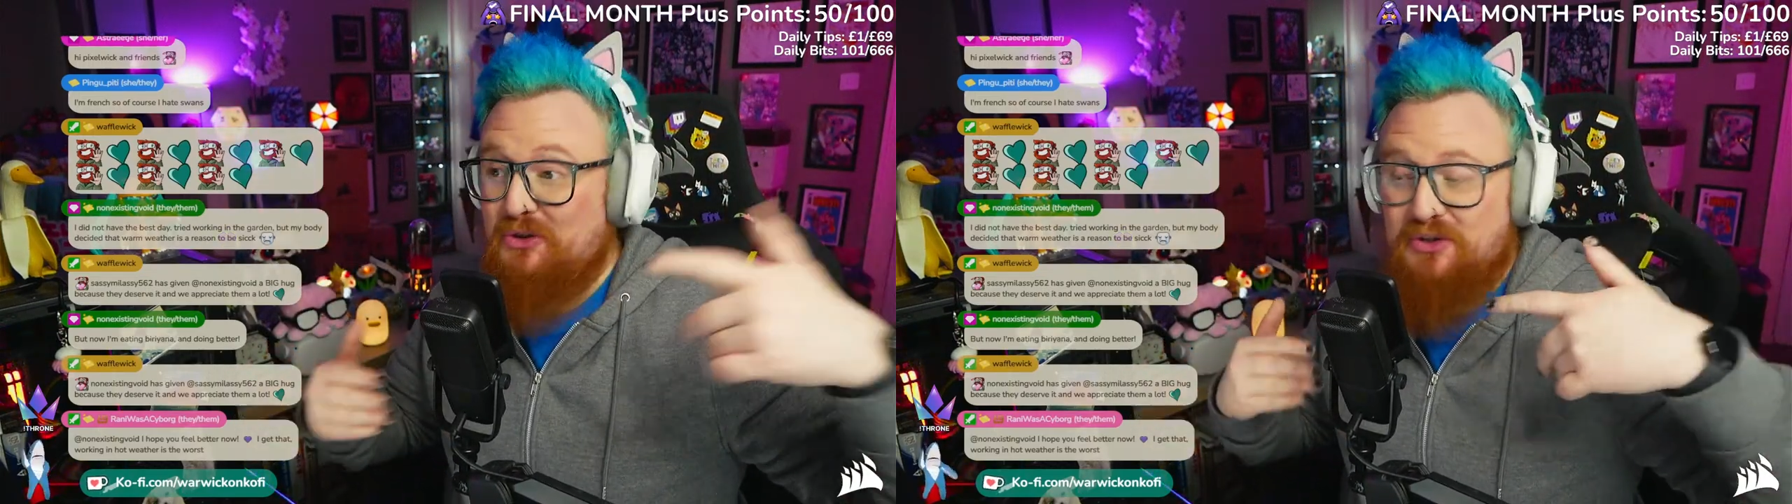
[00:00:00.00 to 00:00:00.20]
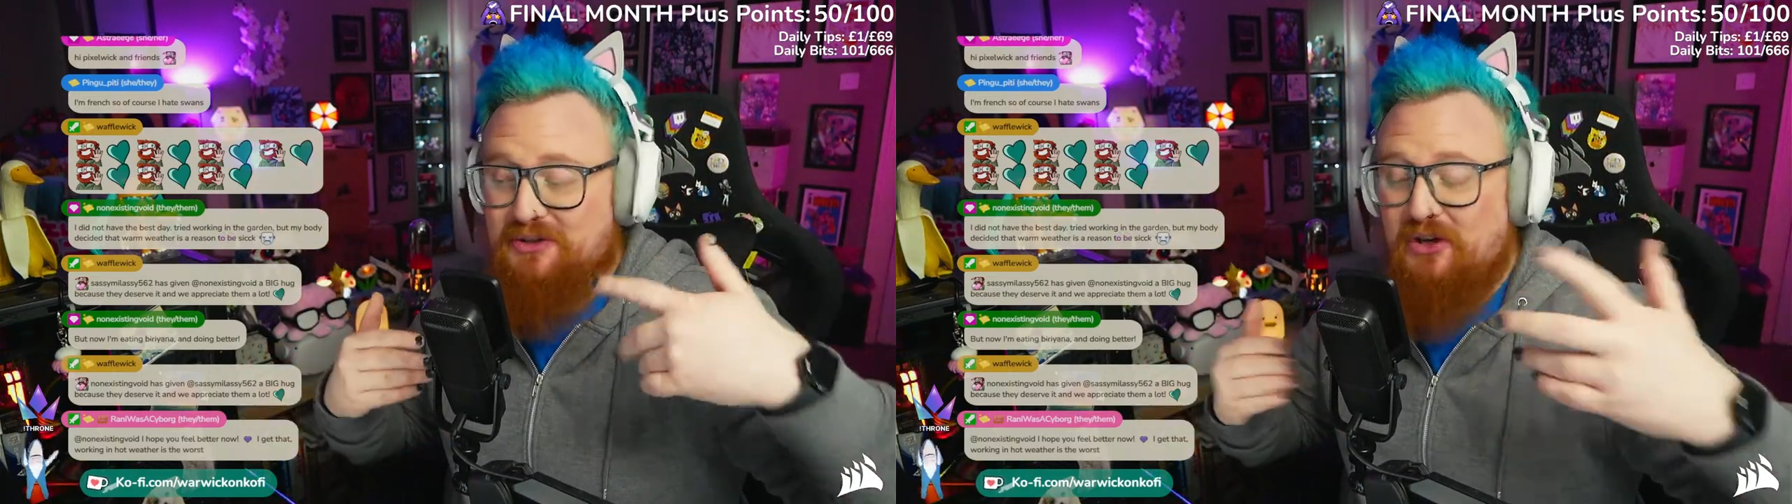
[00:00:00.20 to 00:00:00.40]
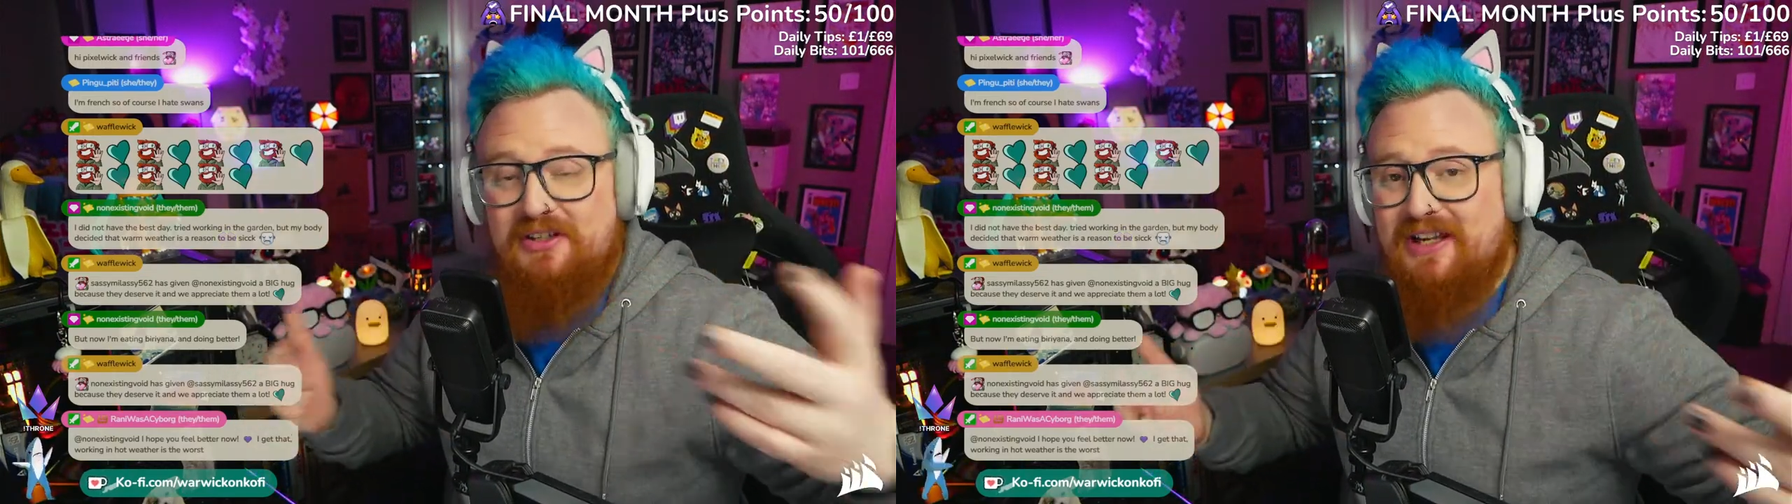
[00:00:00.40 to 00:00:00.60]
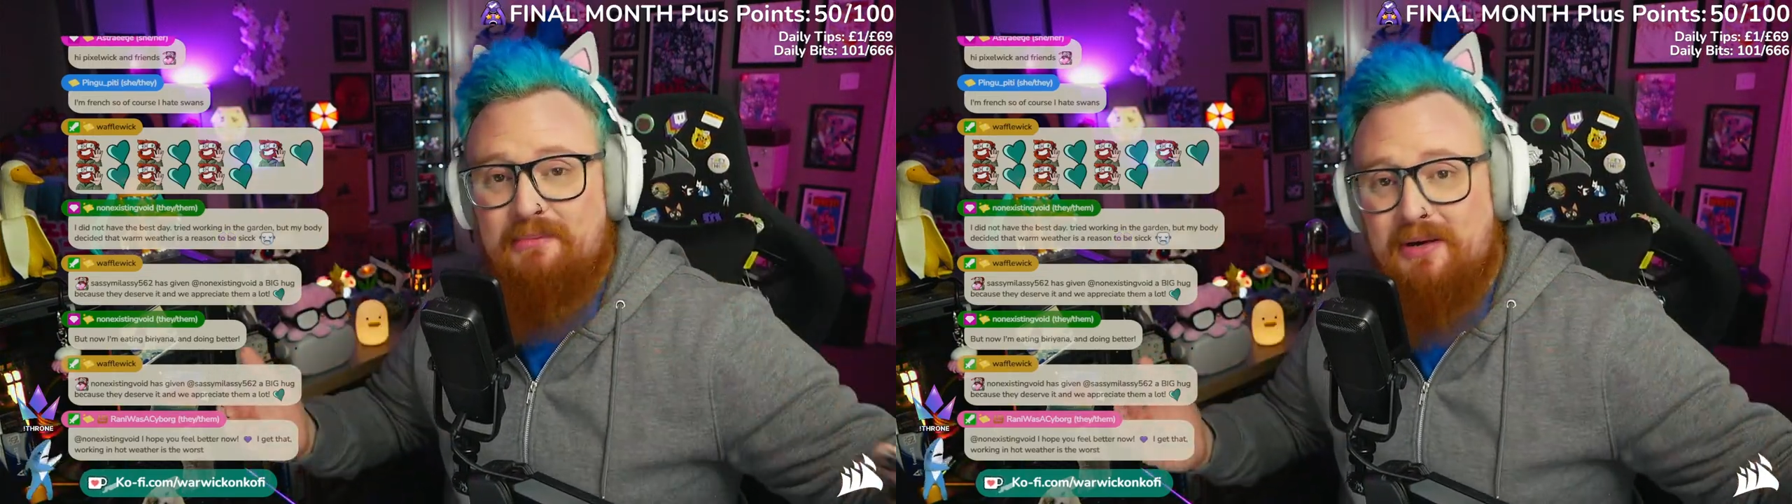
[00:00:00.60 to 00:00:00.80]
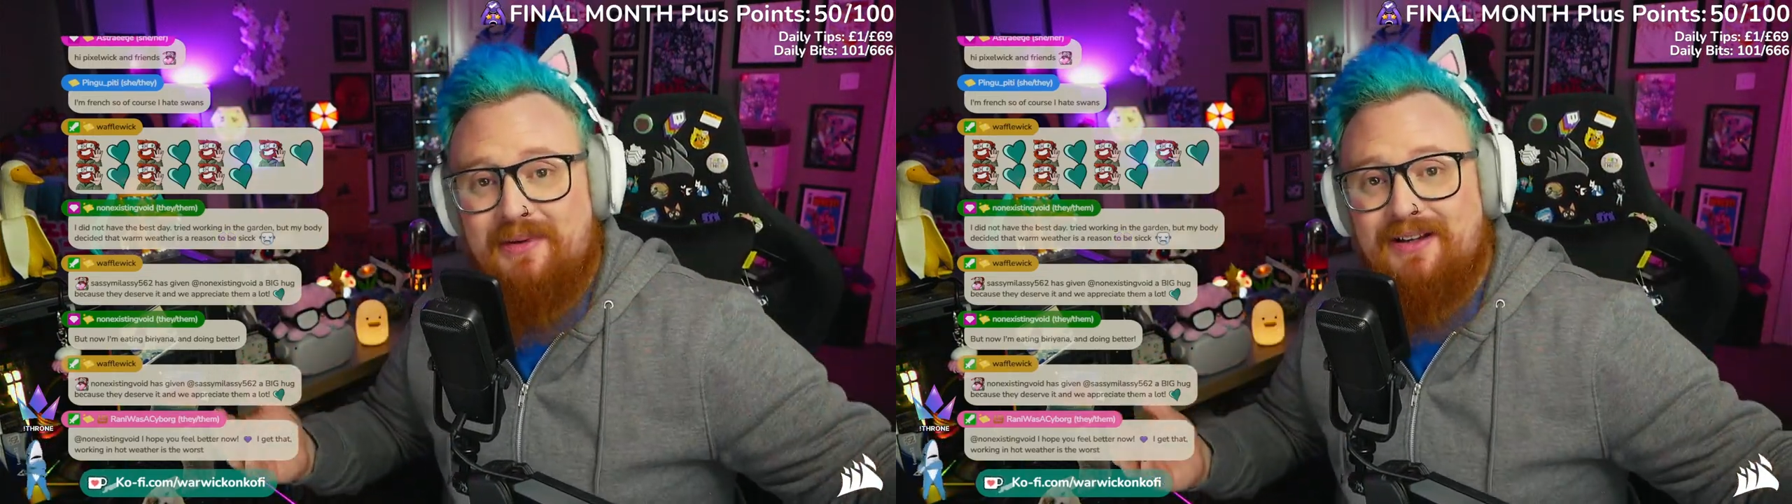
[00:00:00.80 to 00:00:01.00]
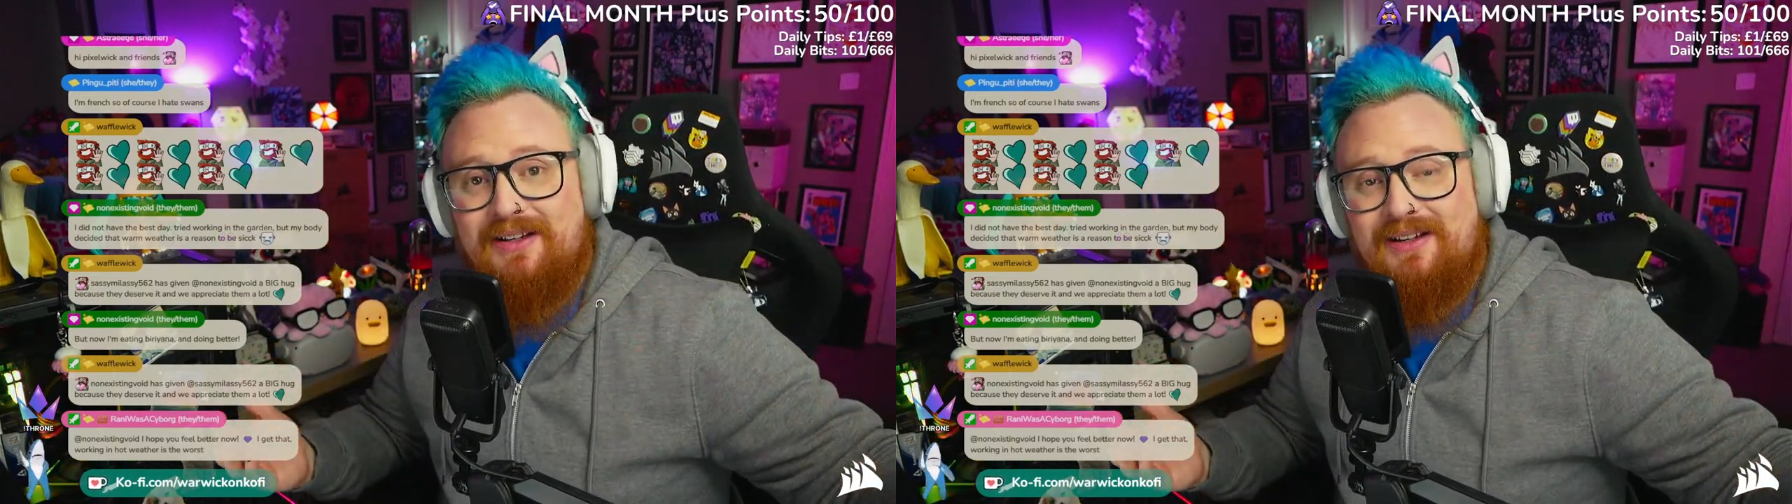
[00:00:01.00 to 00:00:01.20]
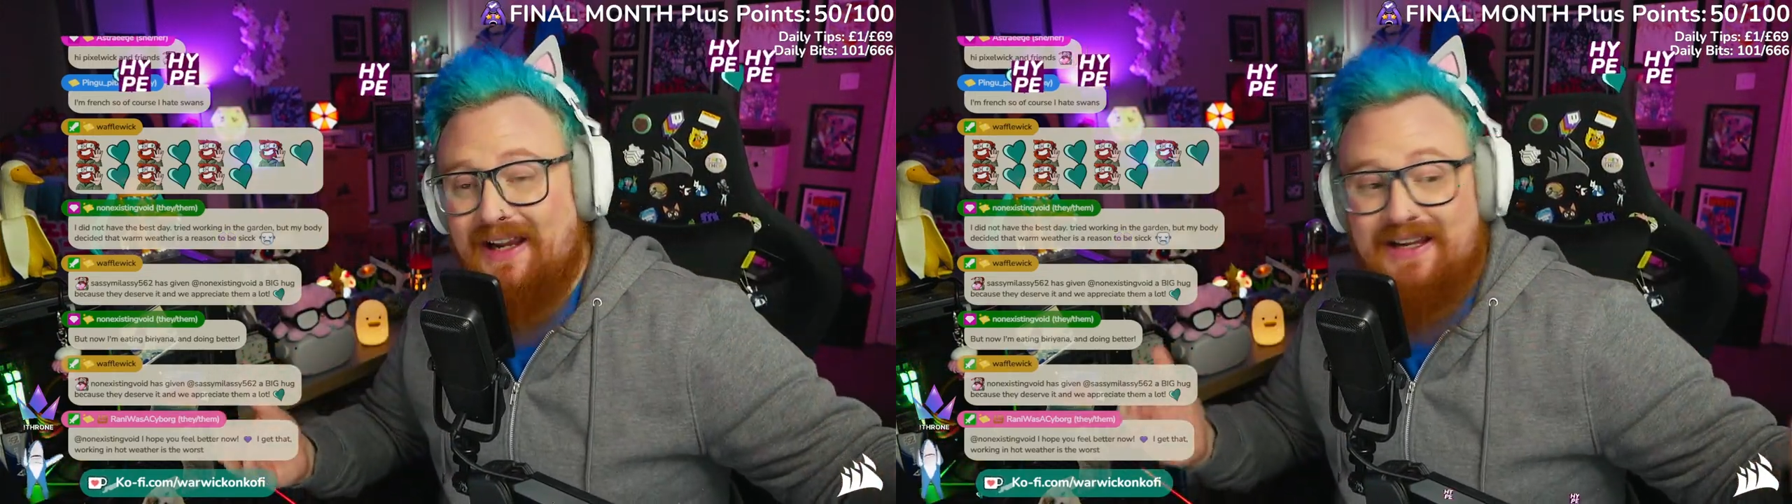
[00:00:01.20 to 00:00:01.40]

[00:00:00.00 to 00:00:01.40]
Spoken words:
You're just trying to take my money